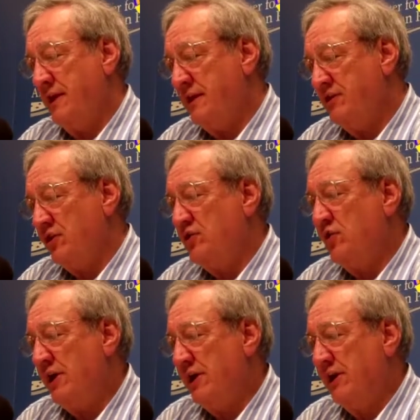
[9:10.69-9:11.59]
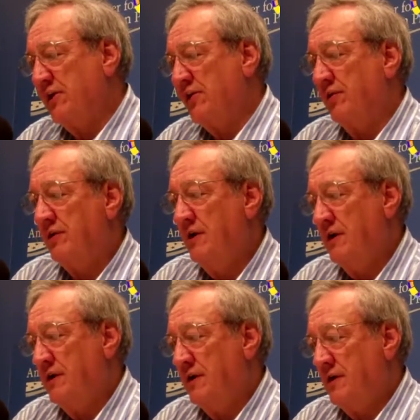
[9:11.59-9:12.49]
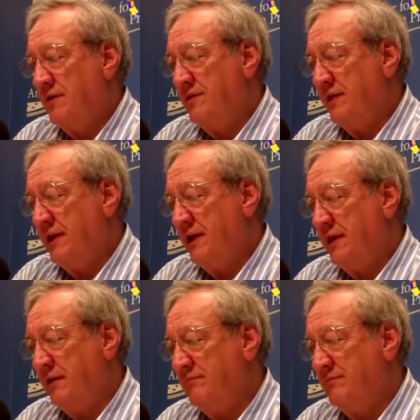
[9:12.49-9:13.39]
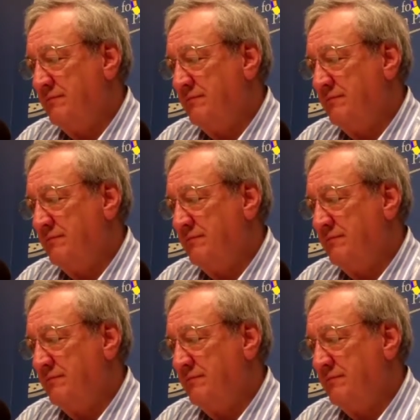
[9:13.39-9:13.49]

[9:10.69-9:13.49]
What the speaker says: You hear the